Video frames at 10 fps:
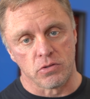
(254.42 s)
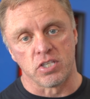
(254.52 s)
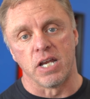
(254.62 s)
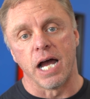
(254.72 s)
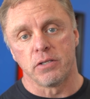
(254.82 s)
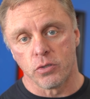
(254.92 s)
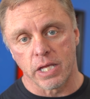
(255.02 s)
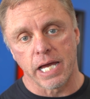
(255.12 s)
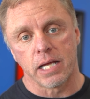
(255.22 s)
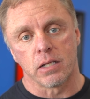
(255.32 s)
to not do
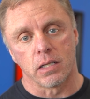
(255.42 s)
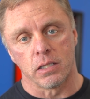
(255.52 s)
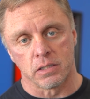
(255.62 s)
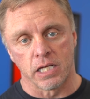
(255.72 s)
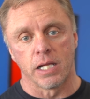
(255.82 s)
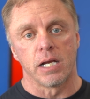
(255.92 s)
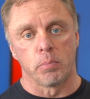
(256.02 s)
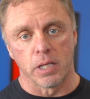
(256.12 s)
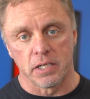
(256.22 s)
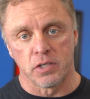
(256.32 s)
that, and get a lot
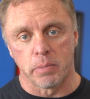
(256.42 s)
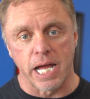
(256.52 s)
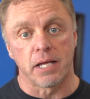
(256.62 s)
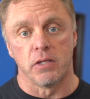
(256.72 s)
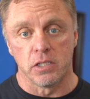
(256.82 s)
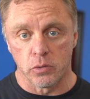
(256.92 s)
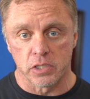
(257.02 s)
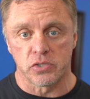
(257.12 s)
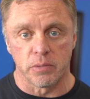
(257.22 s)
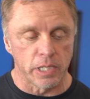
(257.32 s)
of blood in your back and then do an
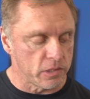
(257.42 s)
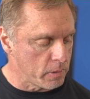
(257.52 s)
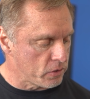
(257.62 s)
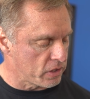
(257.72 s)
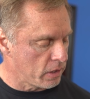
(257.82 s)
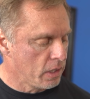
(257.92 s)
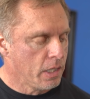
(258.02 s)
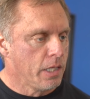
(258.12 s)
extreme range of motion.